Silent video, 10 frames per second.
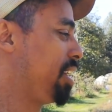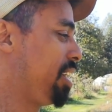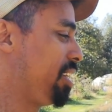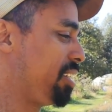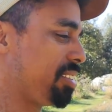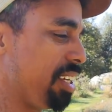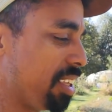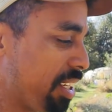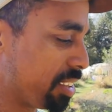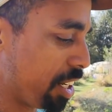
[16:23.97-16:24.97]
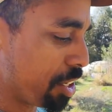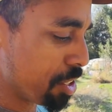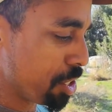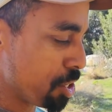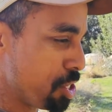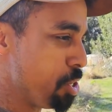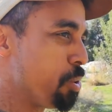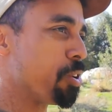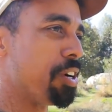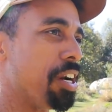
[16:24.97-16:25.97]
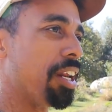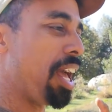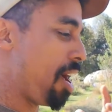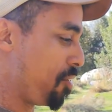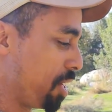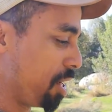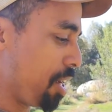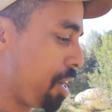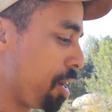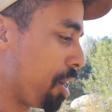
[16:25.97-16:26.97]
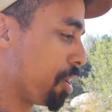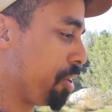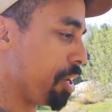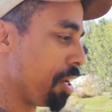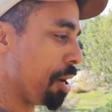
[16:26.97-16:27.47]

And then to see things like your, your children having a, a good,